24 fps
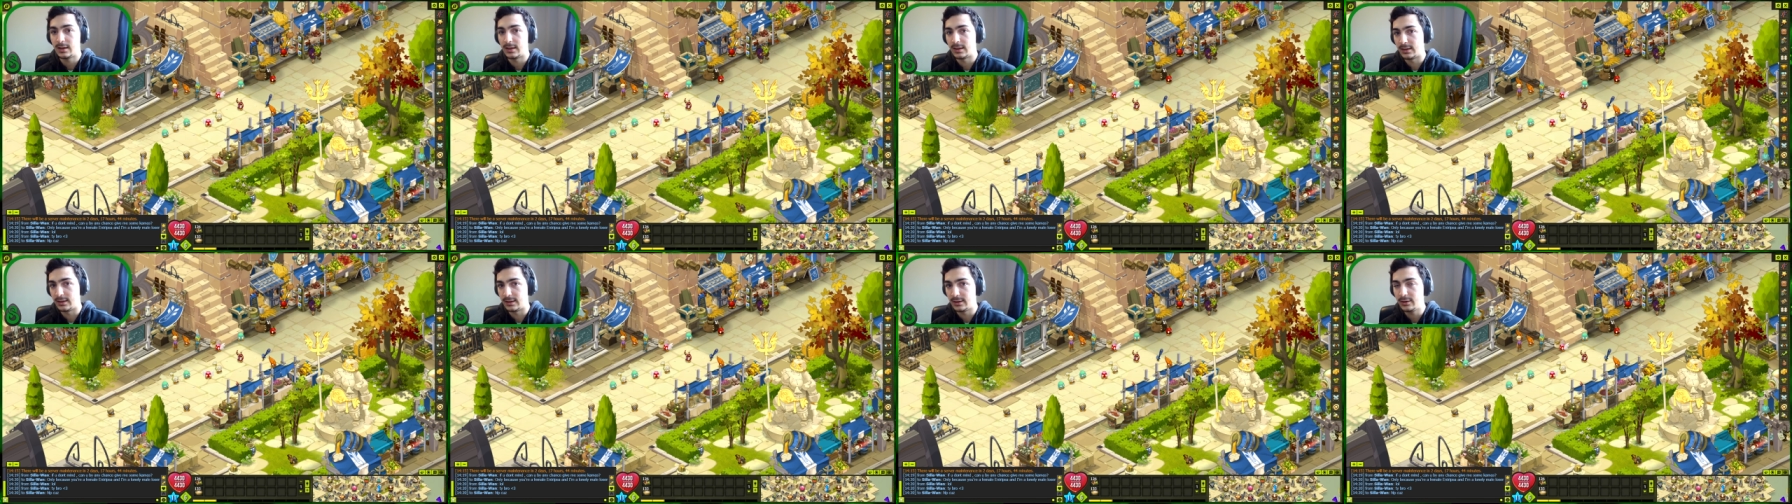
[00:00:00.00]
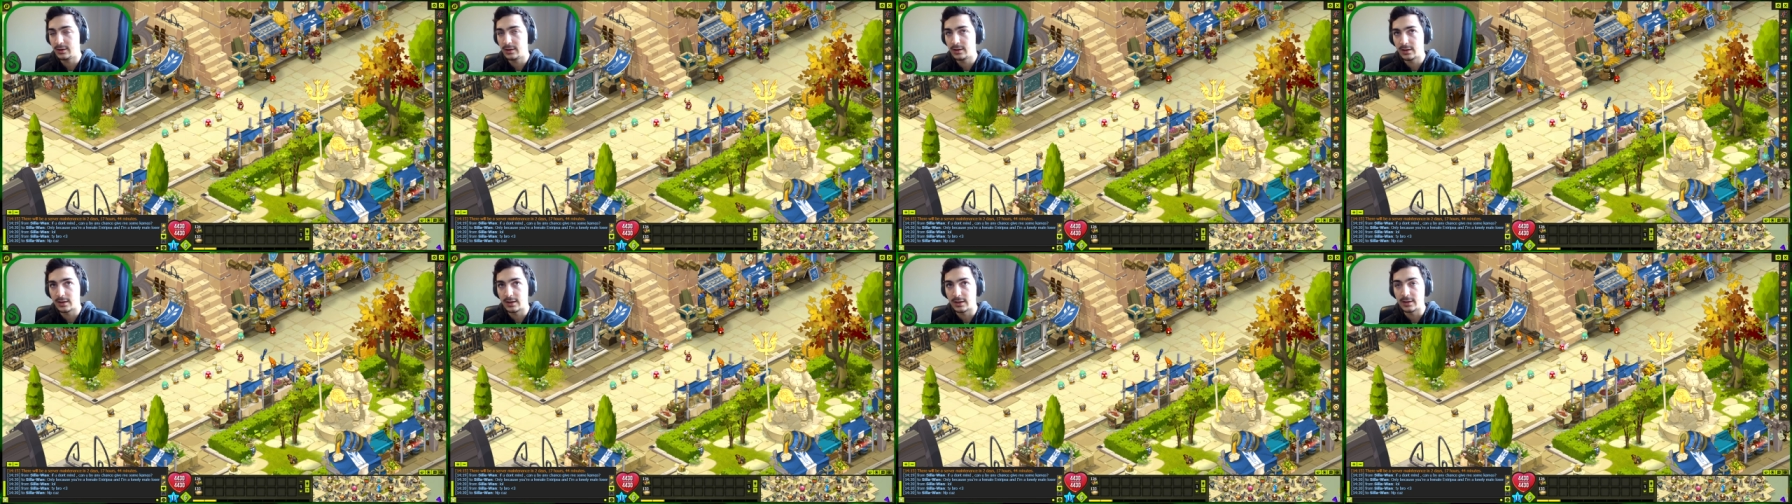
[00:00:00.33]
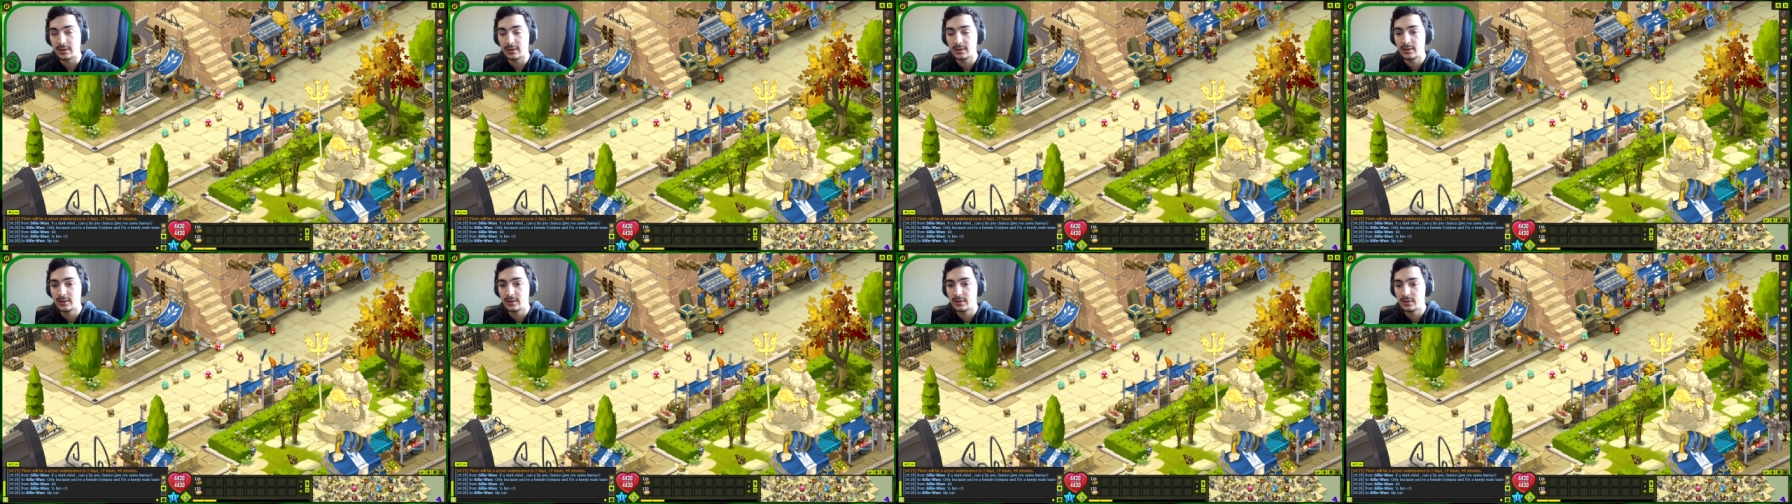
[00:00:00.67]
Lit
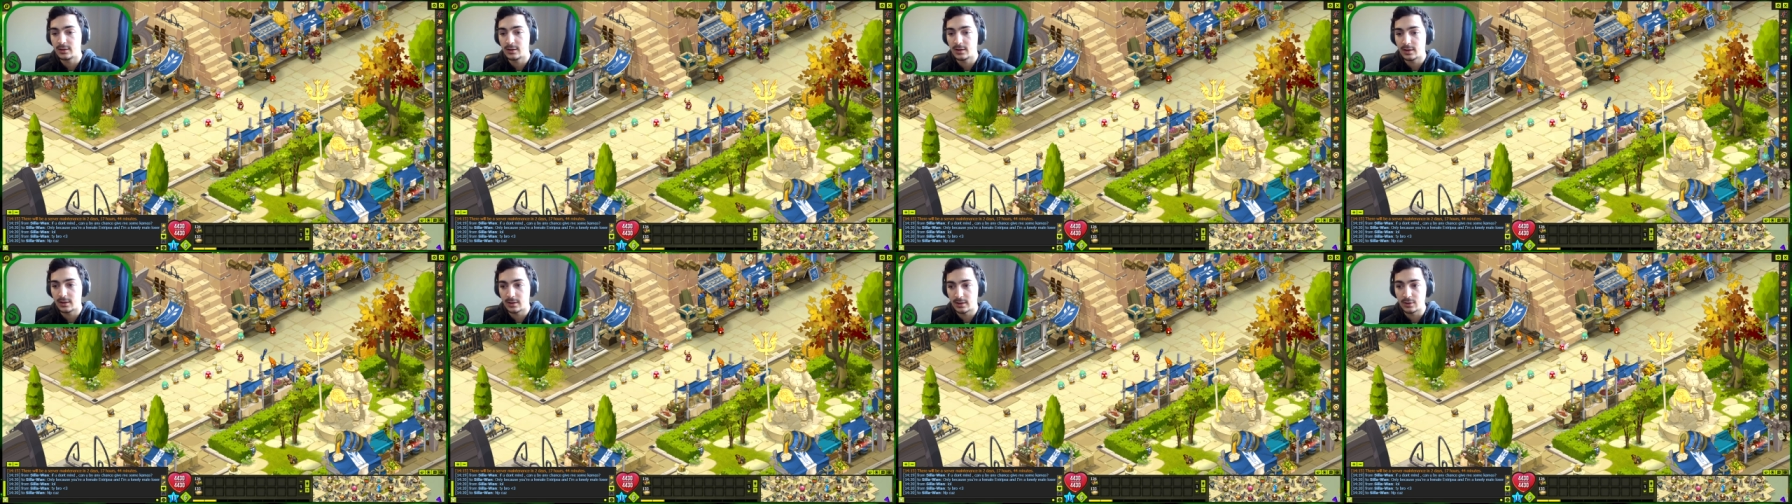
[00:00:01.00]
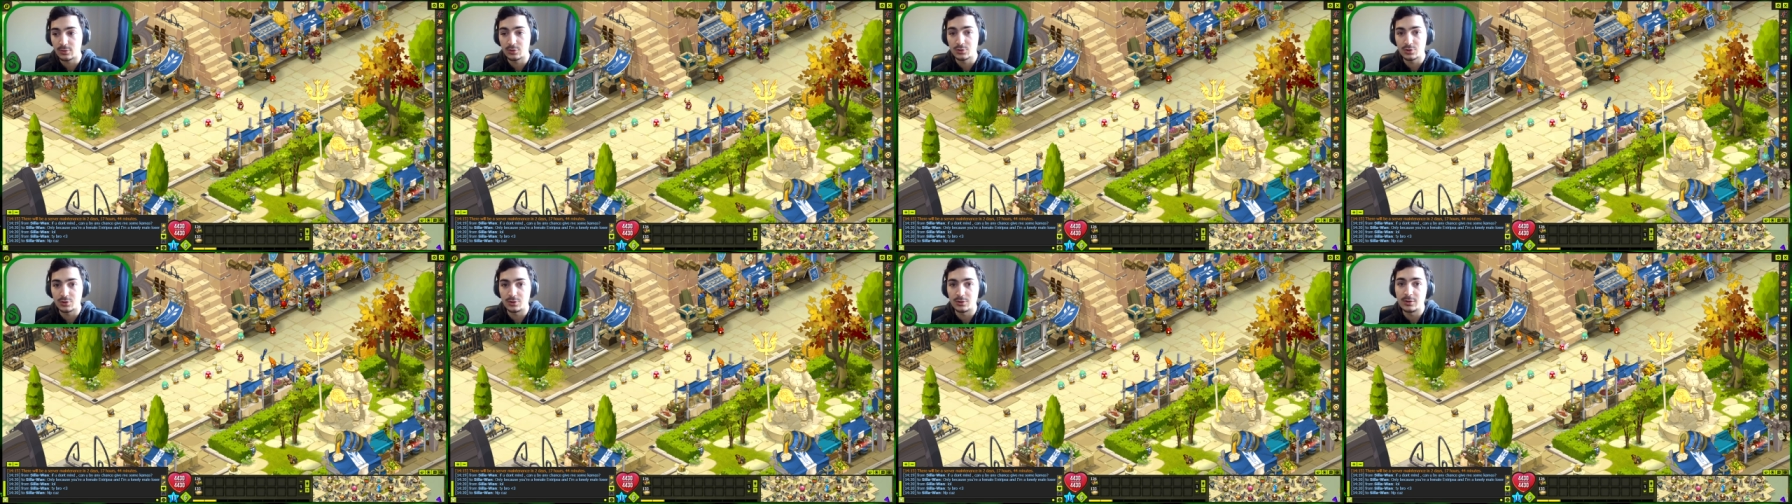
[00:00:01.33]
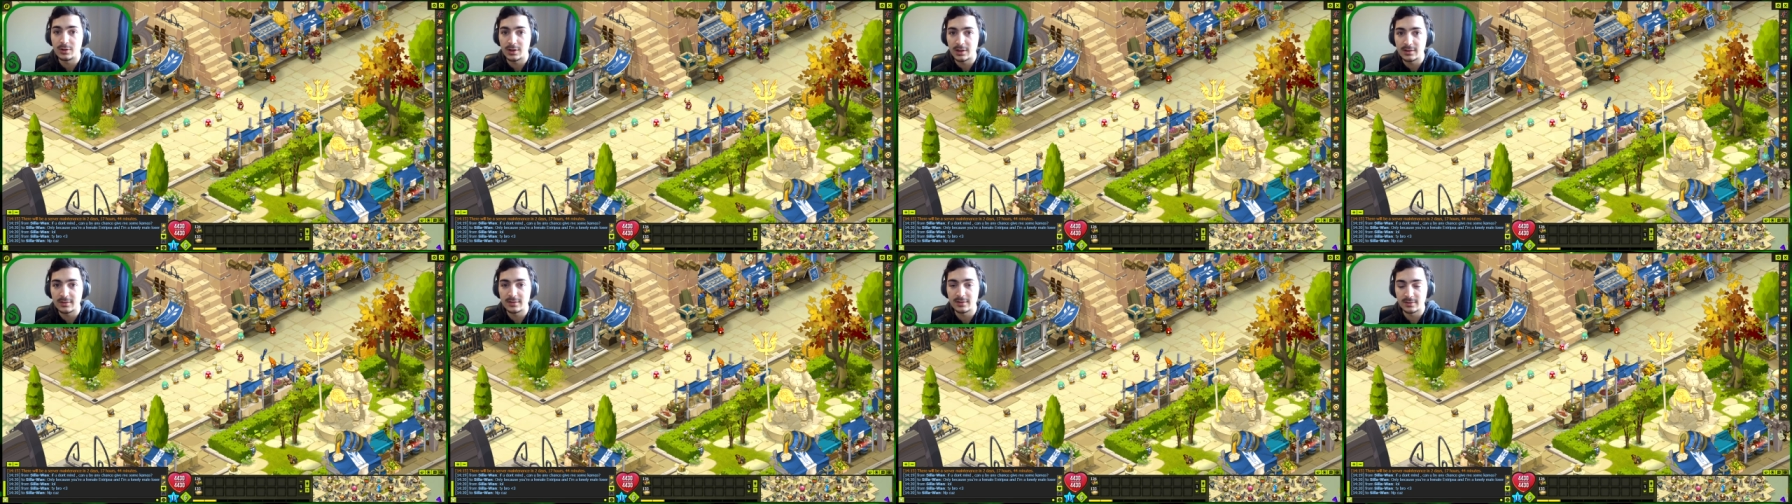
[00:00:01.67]
like, I'll show you
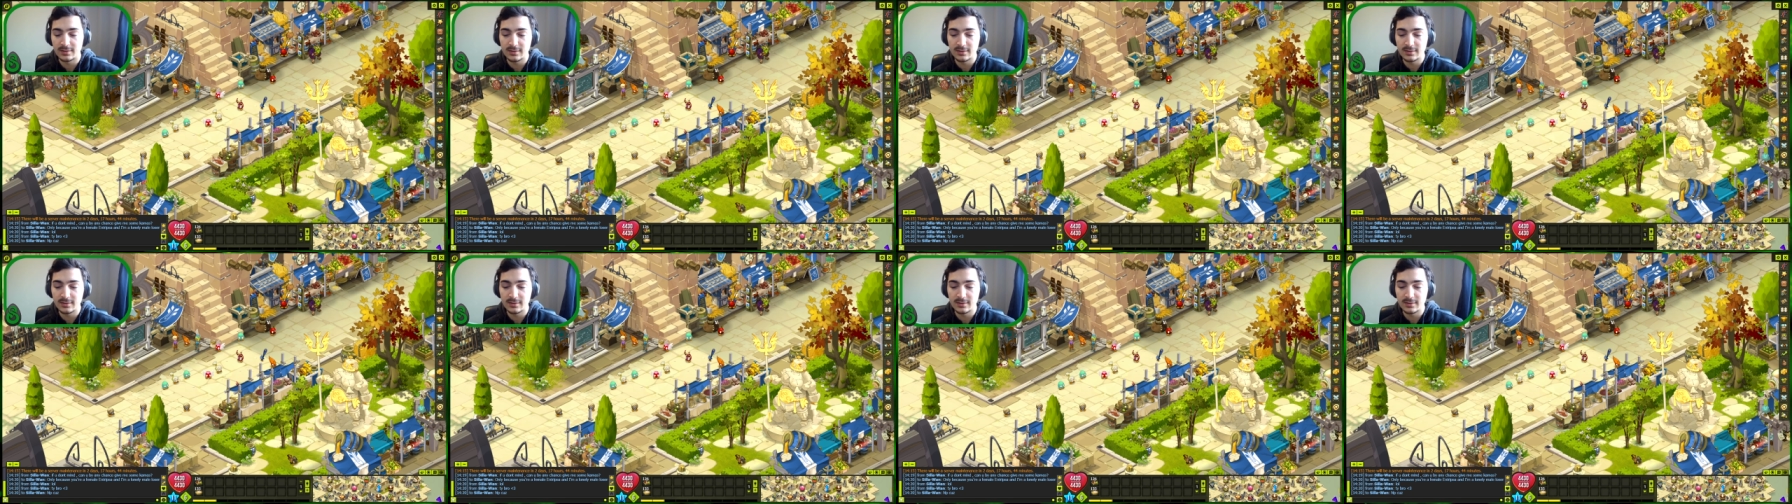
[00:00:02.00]
guys.